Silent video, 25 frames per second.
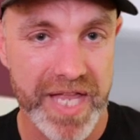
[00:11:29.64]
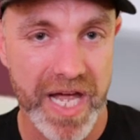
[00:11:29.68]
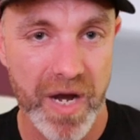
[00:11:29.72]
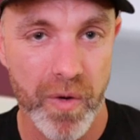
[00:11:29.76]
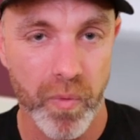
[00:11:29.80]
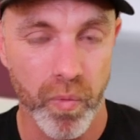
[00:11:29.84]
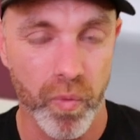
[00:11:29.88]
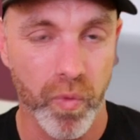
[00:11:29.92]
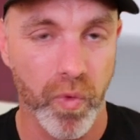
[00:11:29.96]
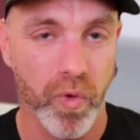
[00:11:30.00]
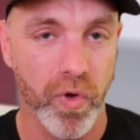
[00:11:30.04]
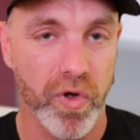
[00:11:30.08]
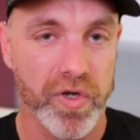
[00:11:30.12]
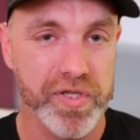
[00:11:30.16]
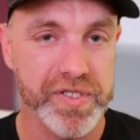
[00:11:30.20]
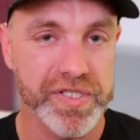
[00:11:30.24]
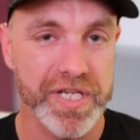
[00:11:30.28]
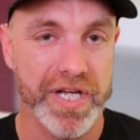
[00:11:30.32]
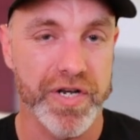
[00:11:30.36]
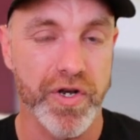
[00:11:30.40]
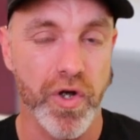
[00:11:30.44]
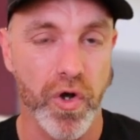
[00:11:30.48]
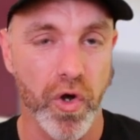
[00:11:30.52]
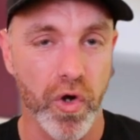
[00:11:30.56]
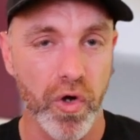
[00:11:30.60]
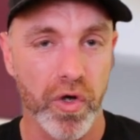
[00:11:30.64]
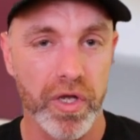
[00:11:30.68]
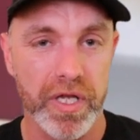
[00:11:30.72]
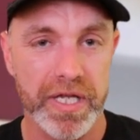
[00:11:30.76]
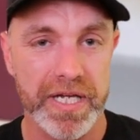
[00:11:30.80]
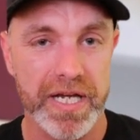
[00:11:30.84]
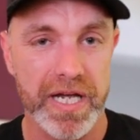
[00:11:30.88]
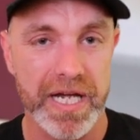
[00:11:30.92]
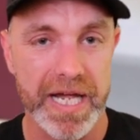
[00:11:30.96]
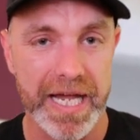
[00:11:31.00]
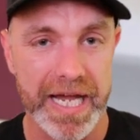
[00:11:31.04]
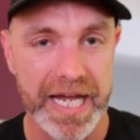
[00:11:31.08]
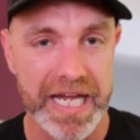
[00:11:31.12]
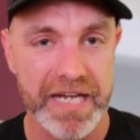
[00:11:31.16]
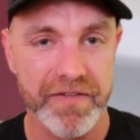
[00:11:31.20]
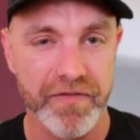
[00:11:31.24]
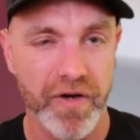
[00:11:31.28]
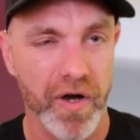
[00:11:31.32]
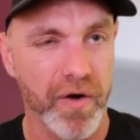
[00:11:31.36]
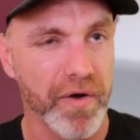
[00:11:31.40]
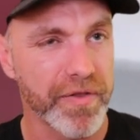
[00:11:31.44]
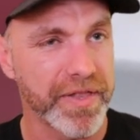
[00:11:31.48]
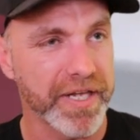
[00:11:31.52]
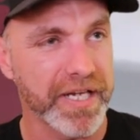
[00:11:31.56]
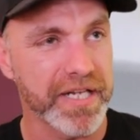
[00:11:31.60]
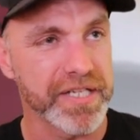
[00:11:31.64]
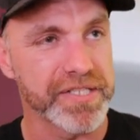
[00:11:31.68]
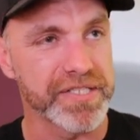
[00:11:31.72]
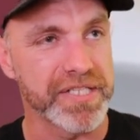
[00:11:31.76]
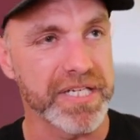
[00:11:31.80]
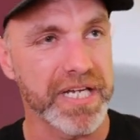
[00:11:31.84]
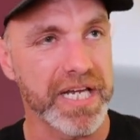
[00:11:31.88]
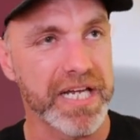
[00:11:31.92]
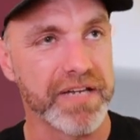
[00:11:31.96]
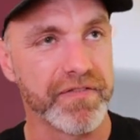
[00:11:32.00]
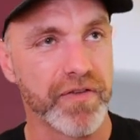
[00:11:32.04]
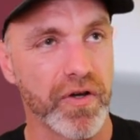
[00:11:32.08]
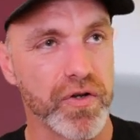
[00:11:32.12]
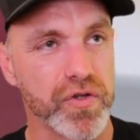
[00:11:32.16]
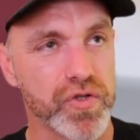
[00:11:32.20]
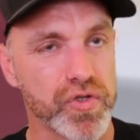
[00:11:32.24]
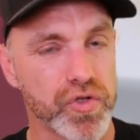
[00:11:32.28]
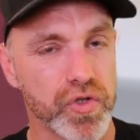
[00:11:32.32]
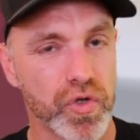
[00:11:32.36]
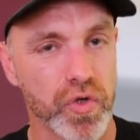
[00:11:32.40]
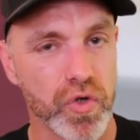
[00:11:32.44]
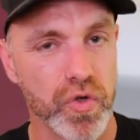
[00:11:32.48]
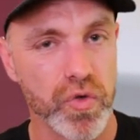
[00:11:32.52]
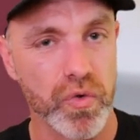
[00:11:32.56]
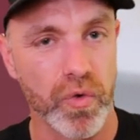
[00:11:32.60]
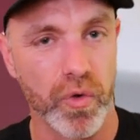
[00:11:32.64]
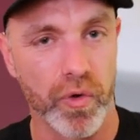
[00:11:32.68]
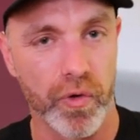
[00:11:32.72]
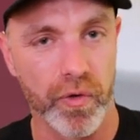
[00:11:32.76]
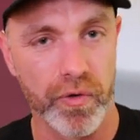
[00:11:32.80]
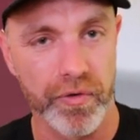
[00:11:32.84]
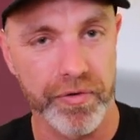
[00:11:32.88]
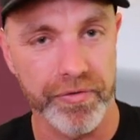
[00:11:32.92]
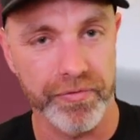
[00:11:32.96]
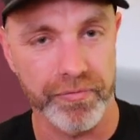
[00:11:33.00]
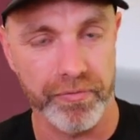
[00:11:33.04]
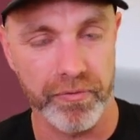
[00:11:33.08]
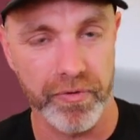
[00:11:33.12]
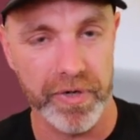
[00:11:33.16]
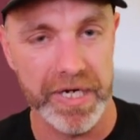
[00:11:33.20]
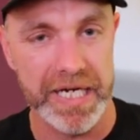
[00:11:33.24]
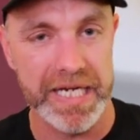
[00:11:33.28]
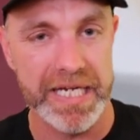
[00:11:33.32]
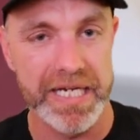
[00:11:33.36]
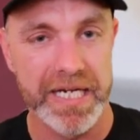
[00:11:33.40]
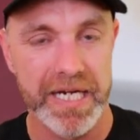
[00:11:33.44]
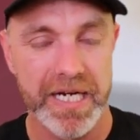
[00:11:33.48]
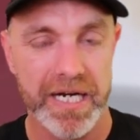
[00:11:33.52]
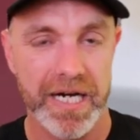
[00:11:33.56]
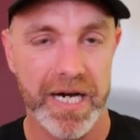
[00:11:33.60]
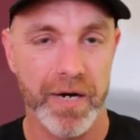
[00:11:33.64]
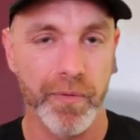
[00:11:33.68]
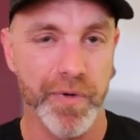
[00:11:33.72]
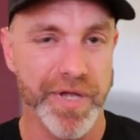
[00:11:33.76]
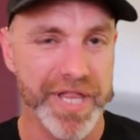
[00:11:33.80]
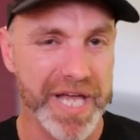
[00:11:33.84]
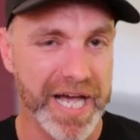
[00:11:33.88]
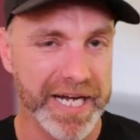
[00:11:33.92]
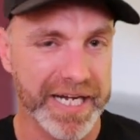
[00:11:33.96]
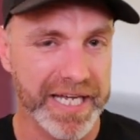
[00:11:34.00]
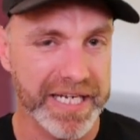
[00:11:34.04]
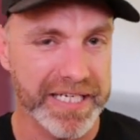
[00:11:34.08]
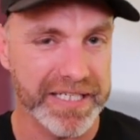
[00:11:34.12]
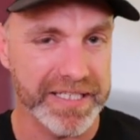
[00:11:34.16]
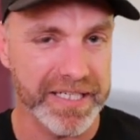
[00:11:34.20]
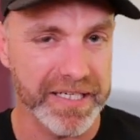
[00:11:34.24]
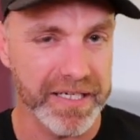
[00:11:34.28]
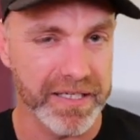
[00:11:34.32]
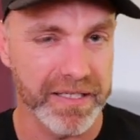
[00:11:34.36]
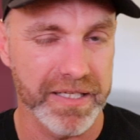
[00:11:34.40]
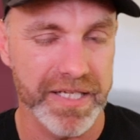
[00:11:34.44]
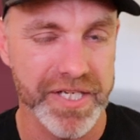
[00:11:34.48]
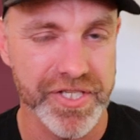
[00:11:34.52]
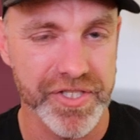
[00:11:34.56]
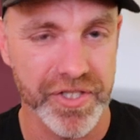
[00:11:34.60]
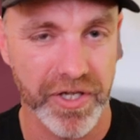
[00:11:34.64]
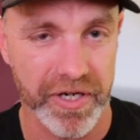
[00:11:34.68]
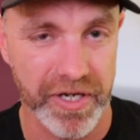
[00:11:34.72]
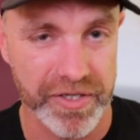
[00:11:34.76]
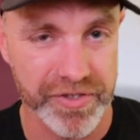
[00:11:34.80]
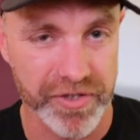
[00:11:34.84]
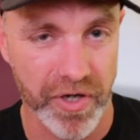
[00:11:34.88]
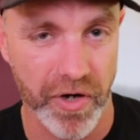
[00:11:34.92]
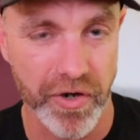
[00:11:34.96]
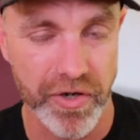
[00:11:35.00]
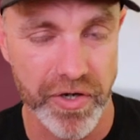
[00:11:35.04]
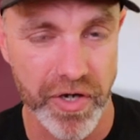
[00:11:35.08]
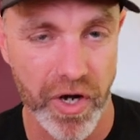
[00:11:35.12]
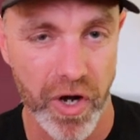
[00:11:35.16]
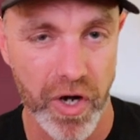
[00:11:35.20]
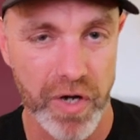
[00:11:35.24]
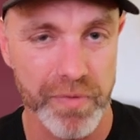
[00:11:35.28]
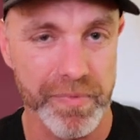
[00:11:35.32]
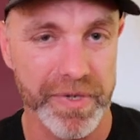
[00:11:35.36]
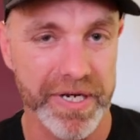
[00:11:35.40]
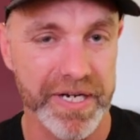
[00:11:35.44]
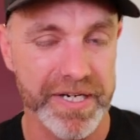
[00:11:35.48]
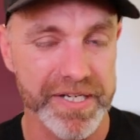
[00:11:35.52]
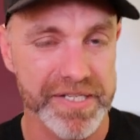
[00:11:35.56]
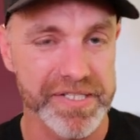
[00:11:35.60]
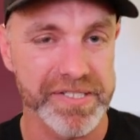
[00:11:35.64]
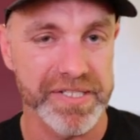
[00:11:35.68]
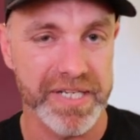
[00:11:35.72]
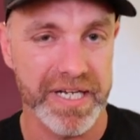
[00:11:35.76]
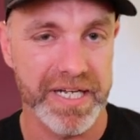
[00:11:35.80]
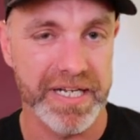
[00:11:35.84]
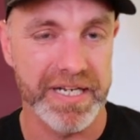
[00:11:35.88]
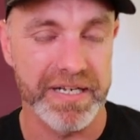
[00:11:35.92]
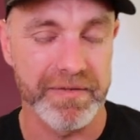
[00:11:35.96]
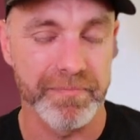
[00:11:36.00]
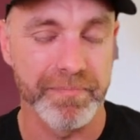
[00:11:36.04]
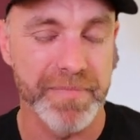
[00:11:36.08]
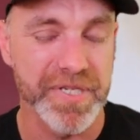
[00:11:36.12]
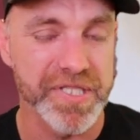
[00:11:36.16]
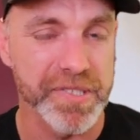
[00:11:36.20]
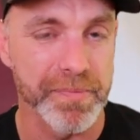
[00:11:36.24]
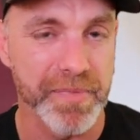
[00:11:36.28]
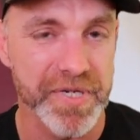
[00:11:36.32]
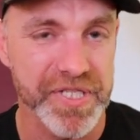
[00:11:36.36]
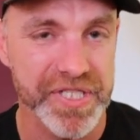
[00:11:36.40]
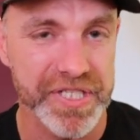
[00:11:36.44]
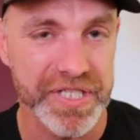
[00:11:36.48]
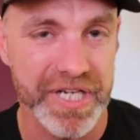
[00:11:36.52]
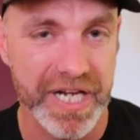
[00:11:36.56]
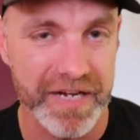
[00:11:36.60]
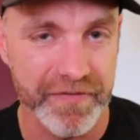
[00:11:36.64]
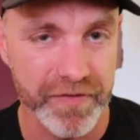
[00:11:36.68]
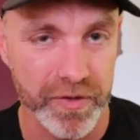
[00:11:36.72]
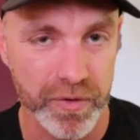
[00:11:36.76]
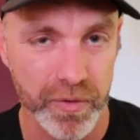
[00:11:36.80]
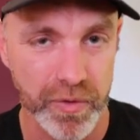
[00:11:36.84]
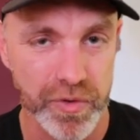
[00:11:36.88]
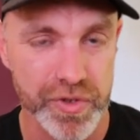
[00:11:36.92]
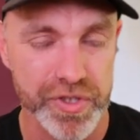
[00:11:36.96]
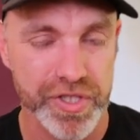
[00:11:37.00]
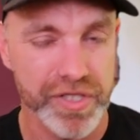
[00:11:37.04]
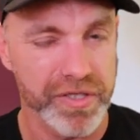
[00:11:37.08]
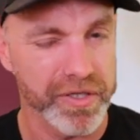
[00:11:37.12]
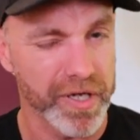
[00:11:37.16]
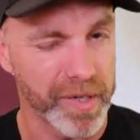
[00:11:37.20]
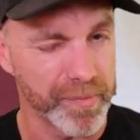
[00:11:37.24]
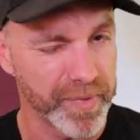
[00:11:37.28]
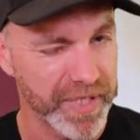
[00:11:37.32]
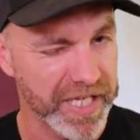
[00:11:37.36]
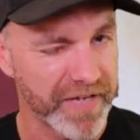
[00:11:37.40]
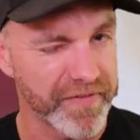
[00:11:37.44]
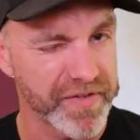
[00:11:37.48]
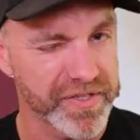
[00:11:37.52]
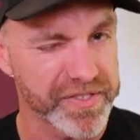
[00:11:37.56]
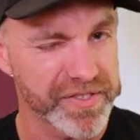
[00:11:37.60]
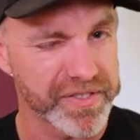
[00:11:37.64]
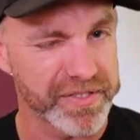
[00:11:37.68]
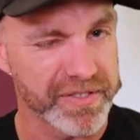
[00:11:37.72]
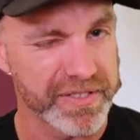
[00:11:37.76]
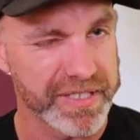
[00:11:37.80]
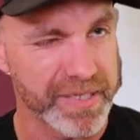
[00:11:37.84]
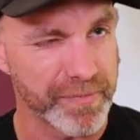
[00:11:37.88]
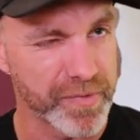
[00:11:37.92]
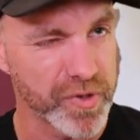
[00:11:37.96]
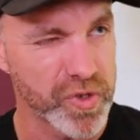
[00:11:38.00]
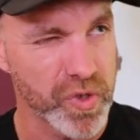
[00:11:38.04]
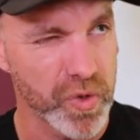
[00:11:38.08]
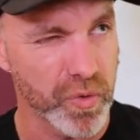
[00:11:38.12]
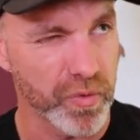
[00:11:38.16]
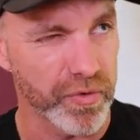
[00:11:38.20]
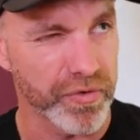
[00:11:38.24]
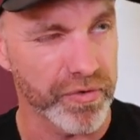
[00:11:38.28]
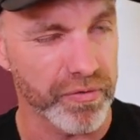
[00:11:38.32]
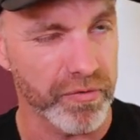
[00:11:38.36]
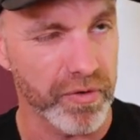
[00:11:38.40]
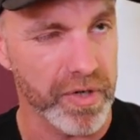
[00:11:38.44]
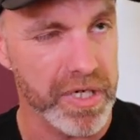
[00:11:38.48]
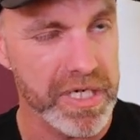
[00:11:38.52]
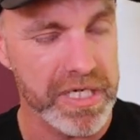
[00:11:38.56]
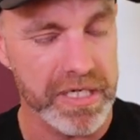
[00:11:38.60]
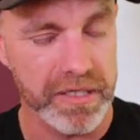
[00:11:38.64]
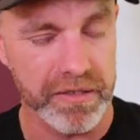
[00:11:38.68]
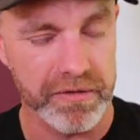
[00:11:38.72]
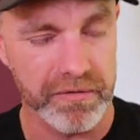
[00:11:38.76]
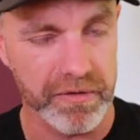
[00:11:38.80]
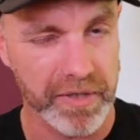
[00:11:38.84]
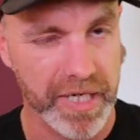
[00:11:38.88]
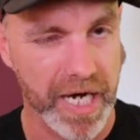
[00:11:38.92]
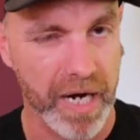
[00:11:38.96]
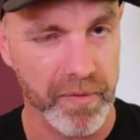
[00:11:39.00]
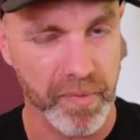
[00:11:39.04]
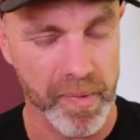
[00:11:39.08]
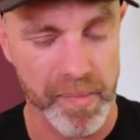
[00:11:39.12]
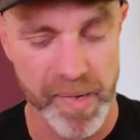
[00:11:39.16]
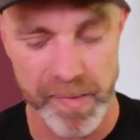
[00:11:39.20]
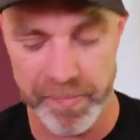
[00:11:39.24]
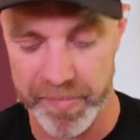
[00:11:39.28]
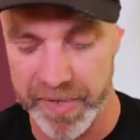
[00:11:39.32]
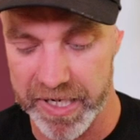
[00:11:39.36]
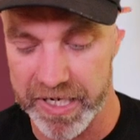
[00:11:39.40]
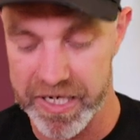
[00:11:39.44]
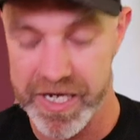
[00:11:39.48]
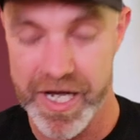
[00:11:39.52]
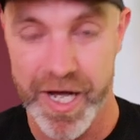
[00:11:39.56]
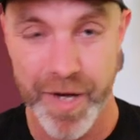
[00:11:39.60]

that was an earlier Evo, I think it's the Evo 2 or 3. Without getting a clear shot, I don't know, but it is a Mitsubishi Evolution. I believe it's number 2 or 3, can't remember,